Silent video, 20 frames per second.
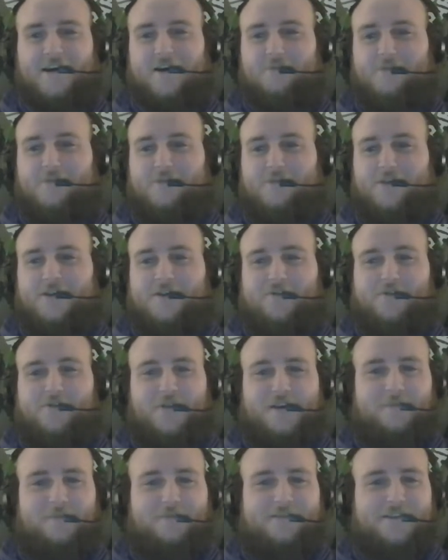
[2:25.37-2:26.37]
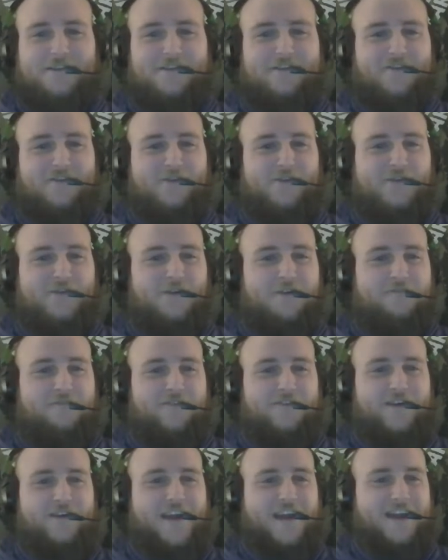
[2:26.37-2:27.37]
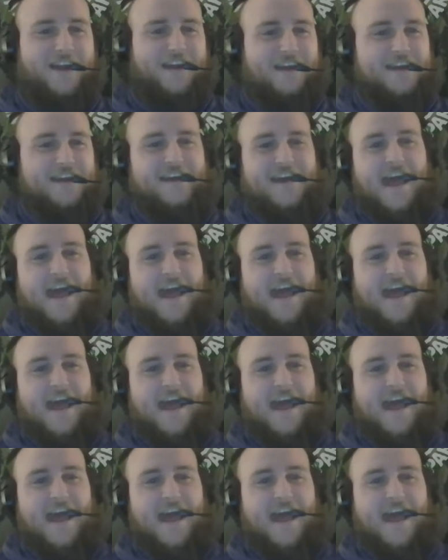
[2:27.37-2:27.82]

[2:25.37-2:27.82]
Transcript: accomplish their dreams and do it over a